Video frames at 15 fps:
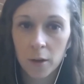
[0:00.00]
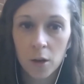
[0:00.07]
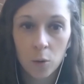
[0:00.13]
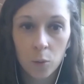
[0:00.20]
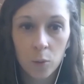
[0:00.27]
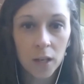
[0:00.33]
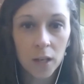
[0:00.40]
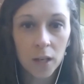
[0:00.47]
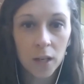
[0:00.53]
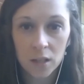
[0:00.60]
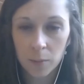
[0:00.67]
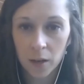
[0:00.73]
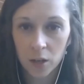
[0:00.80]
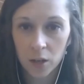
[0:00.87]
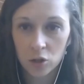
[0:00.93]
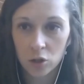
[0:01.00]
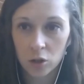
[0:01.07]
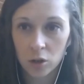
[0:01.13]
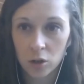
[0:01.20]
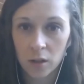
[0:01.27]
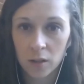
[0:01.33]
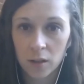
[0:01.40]
we need to make
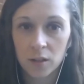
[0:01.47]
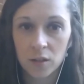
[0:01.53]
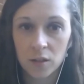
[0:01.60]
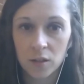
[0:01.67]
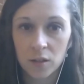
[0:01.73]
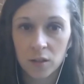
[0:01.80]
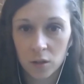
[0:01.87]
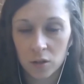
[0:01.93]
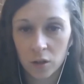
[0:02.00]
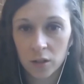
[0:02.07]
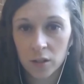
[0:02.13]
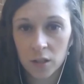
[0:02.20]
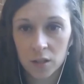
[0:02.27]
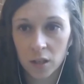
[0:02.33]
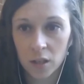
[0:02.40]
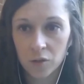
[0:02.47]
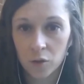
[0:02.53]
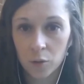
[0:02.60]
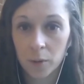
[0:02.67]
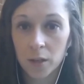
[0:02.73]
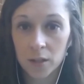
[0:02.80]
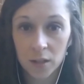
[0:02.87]
sure that these students are successful,